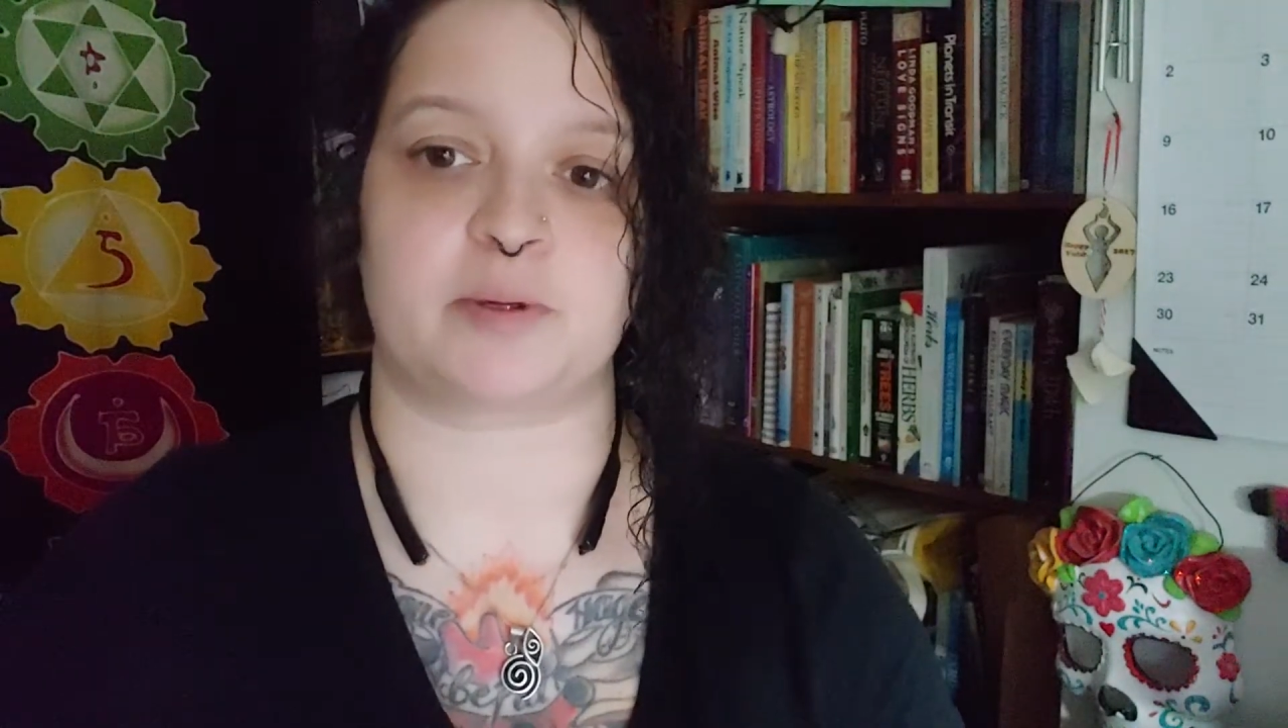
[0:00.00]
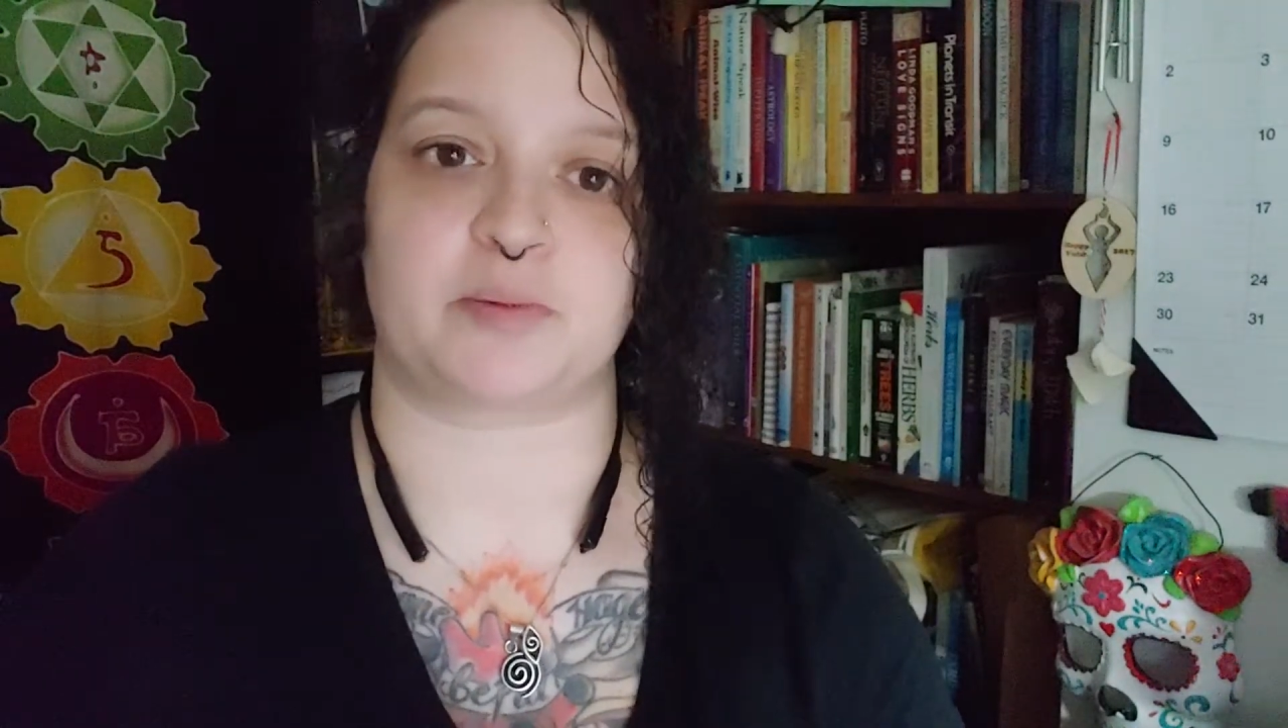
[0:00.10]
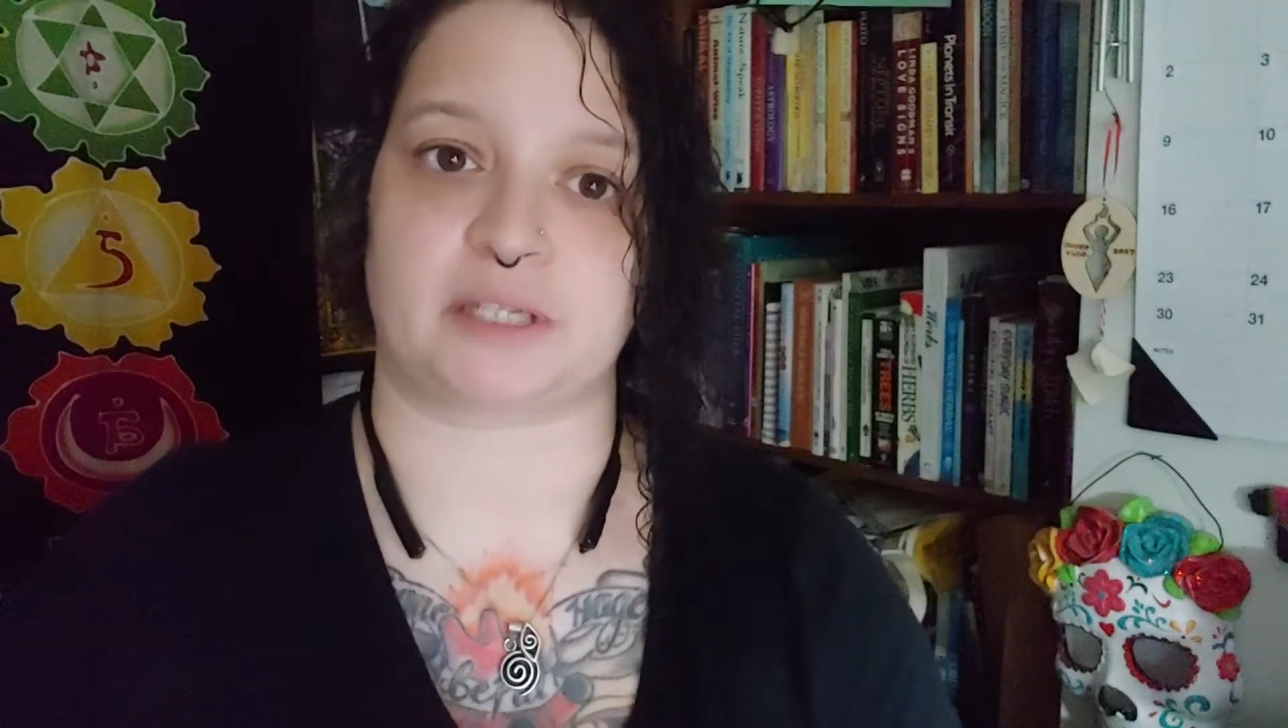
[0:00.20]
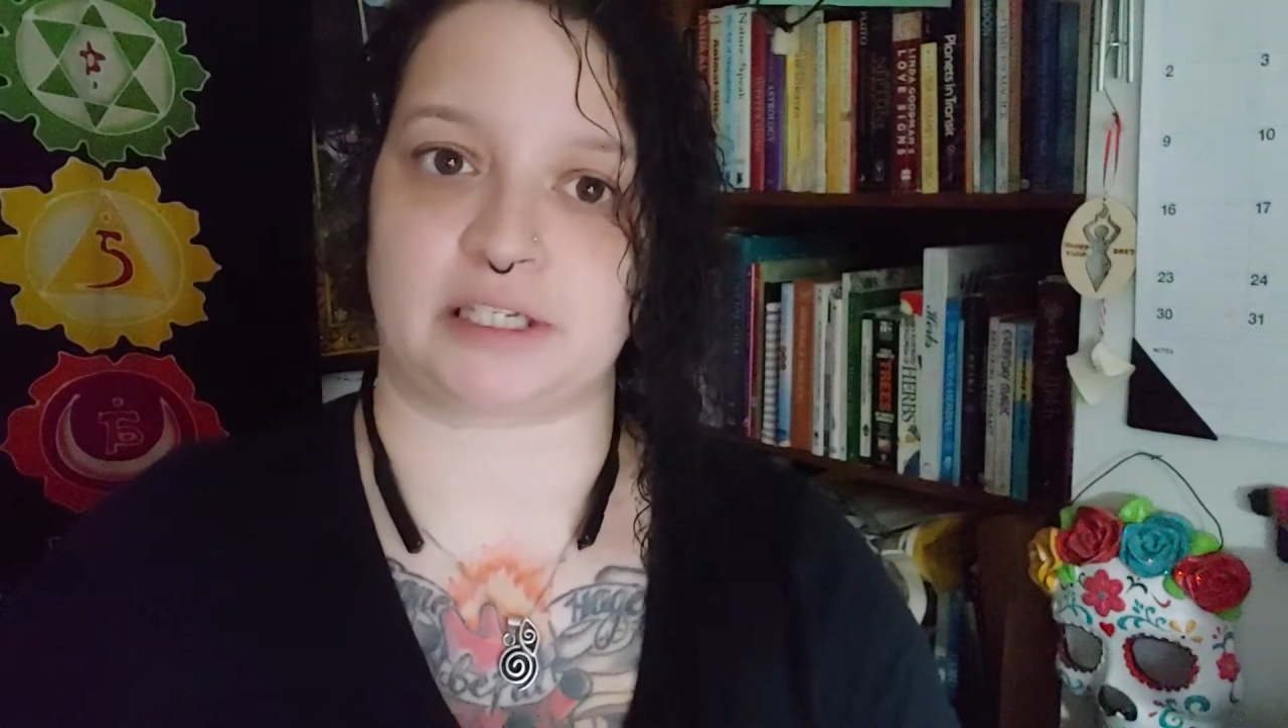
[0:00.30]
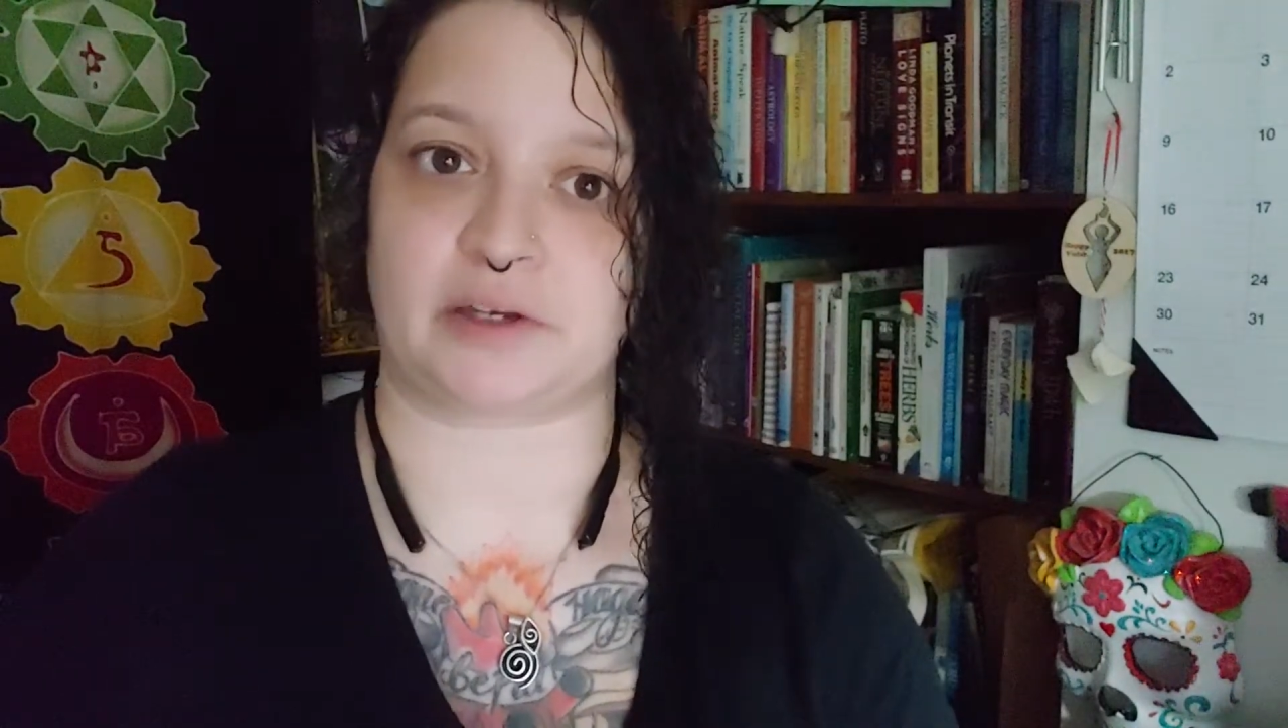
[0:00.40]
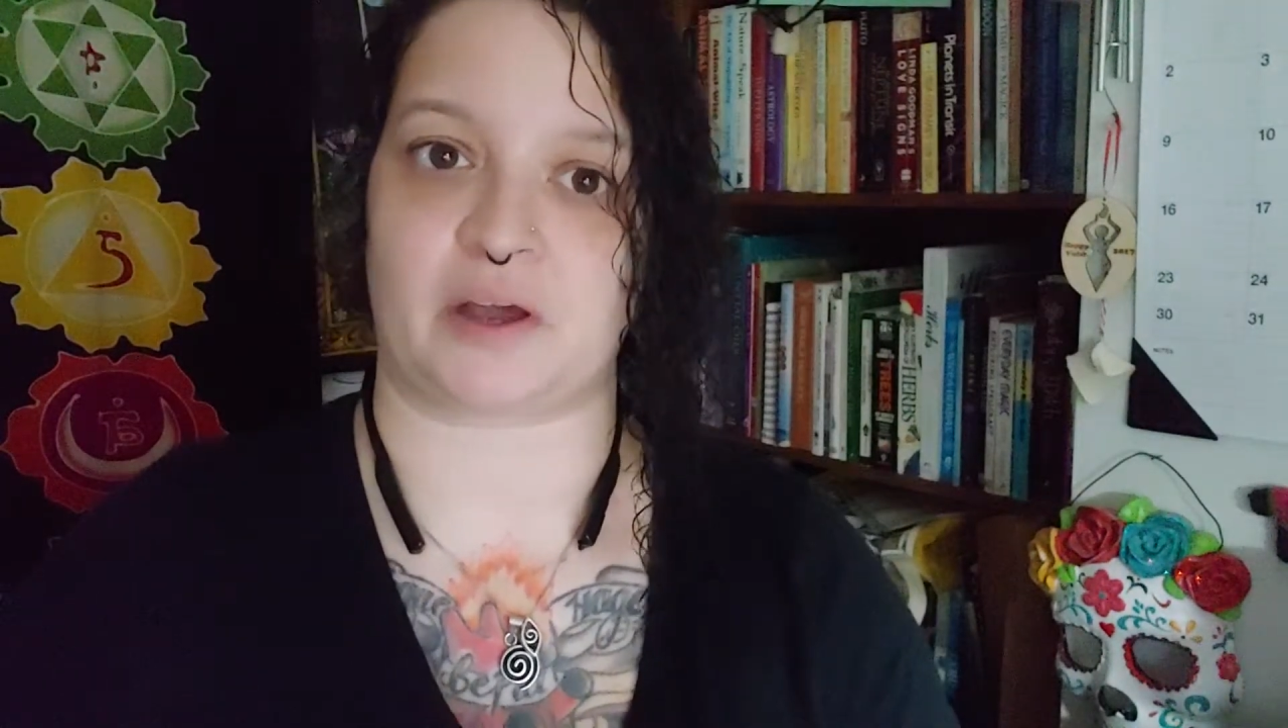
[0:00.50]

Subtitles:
people I know